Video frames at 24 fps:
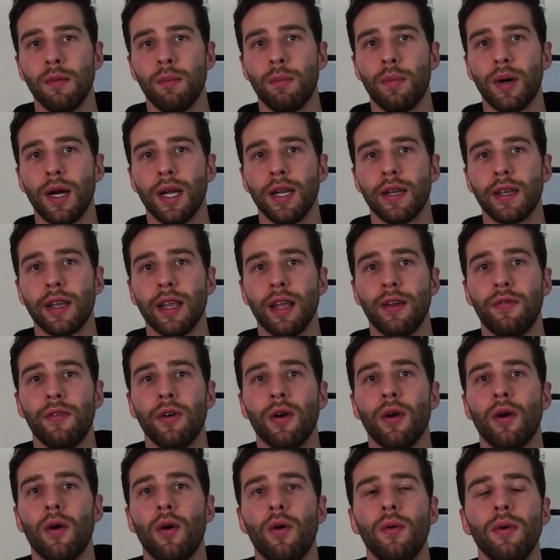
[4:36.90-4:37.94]
but if
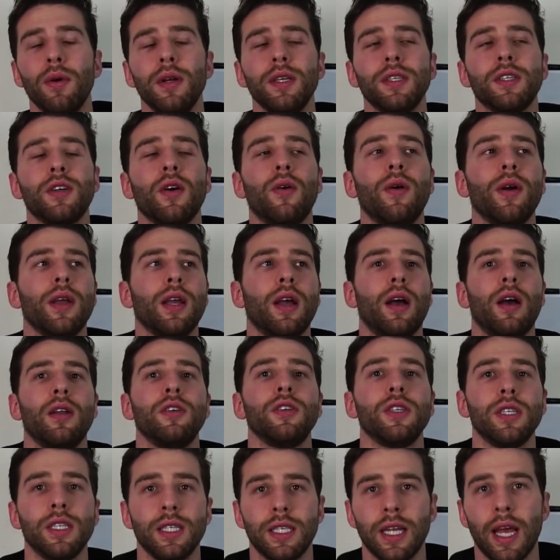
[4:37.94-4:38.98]
you're always going
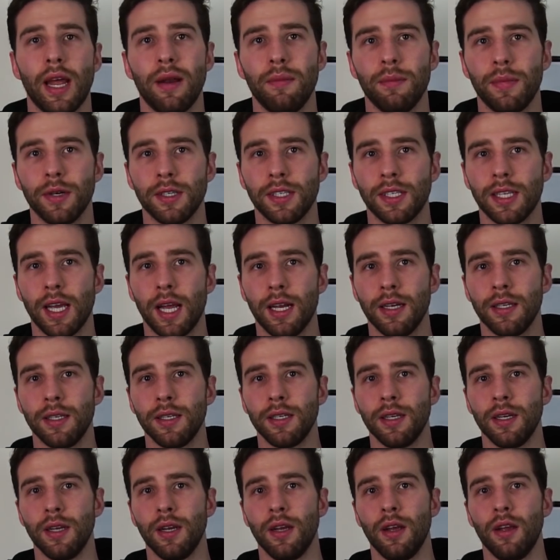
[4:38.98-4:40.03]

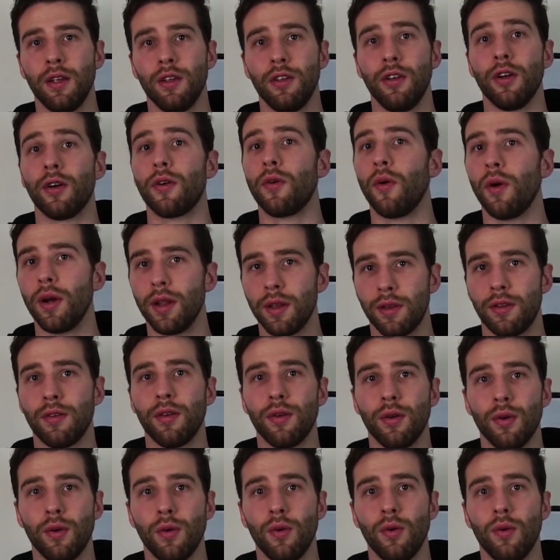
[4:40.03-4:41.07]
110%, you're going
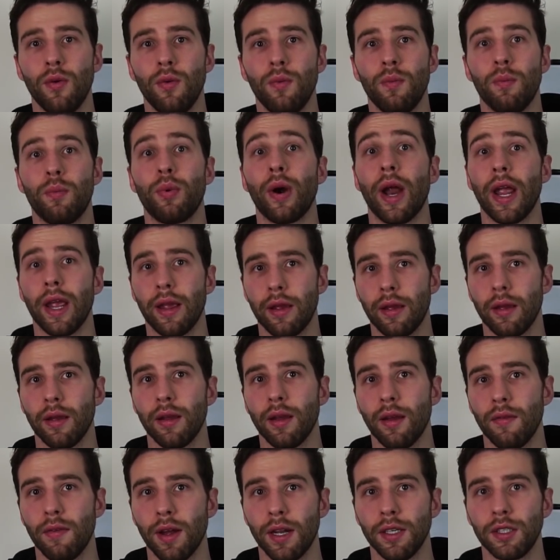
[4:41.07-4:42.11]
to break
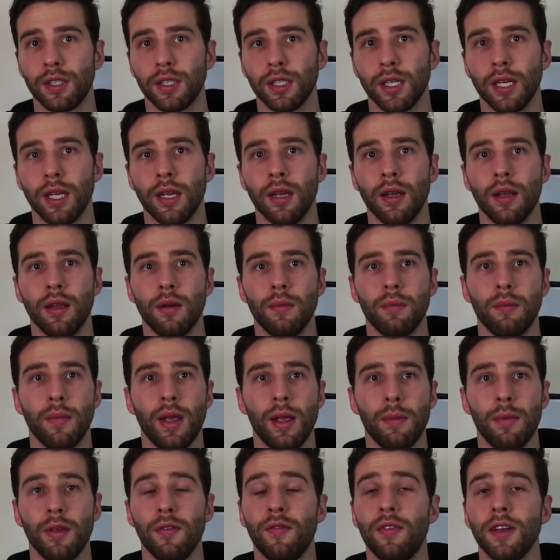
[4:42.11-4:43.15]
eventually,
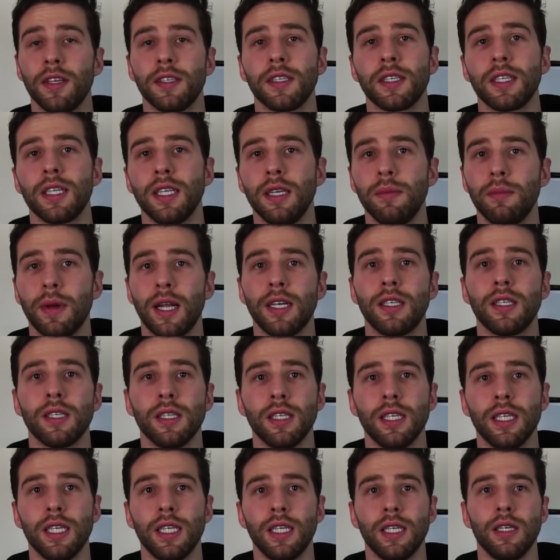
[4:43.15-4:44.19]
maybe physically,
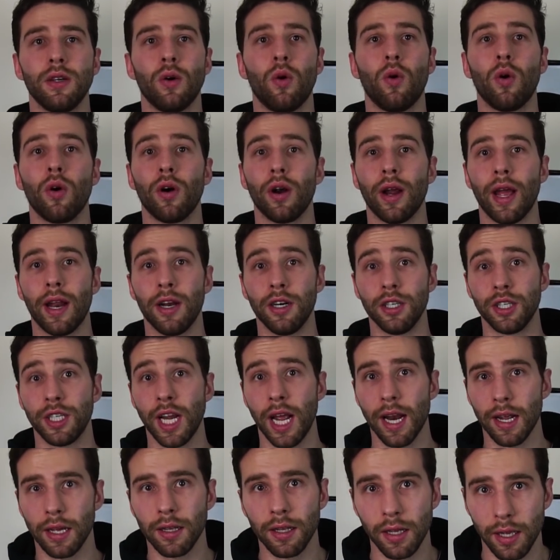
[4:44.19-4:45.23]
mentally, or
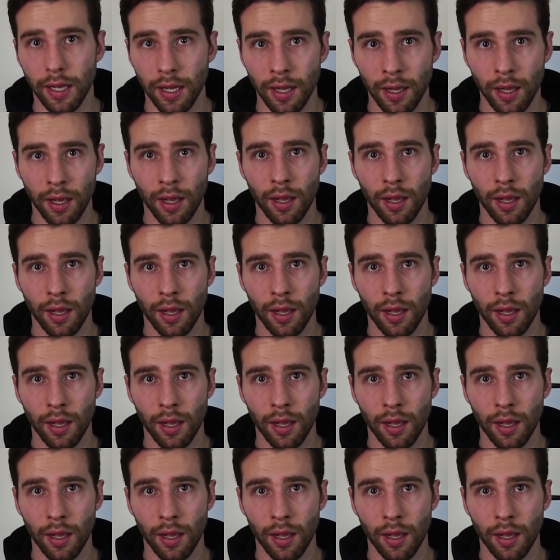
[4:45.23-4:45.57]
energetically,